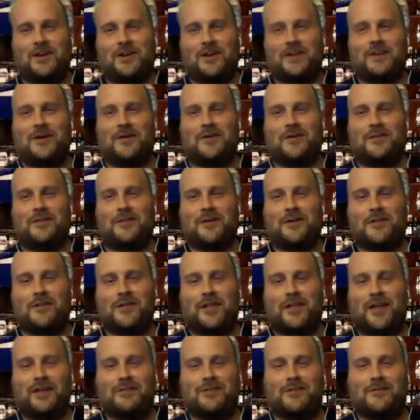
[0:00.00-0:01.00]
to know though,
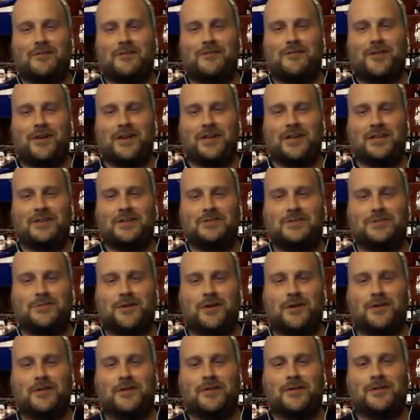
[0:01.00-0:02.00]
the funny
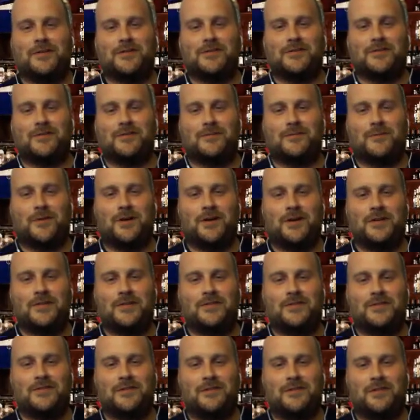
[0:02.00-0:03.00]
drunk
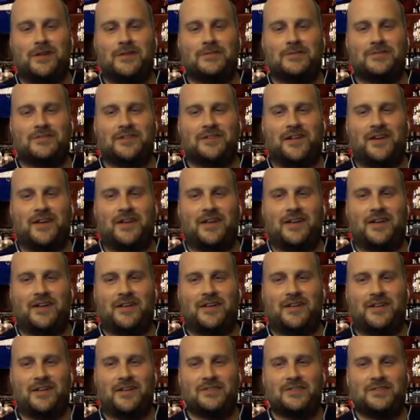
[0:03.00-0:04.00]
one who thinks like
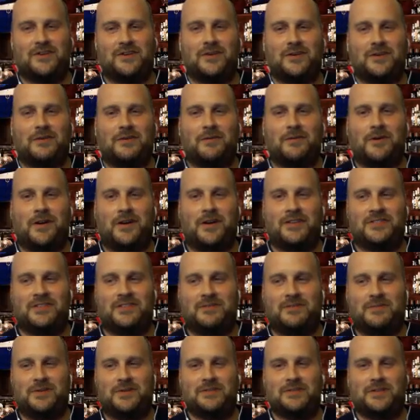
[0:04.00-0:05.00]
he saw Goodwill
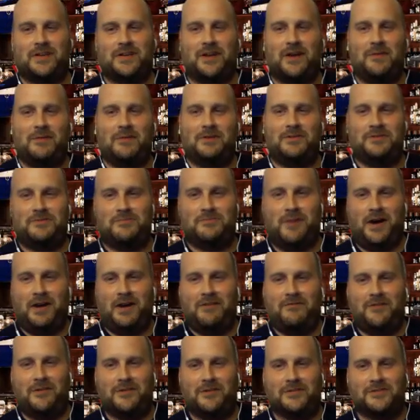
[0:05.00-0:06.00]
Hunting, but he's like, I'm gonna do my
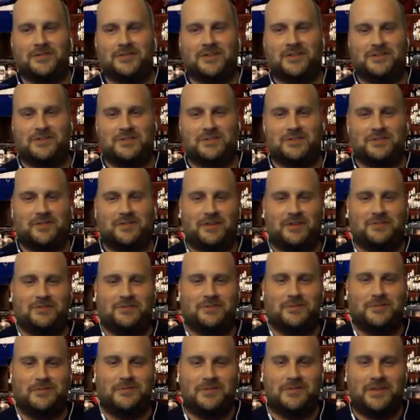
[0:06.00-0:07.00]
version, just like
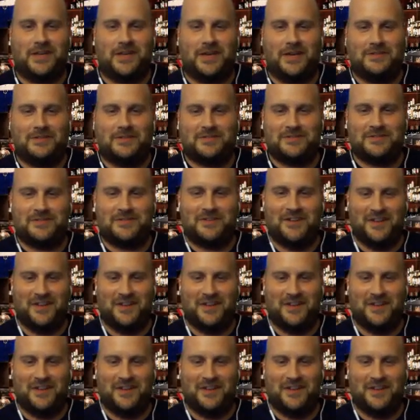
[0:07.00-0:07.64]
drew dicks,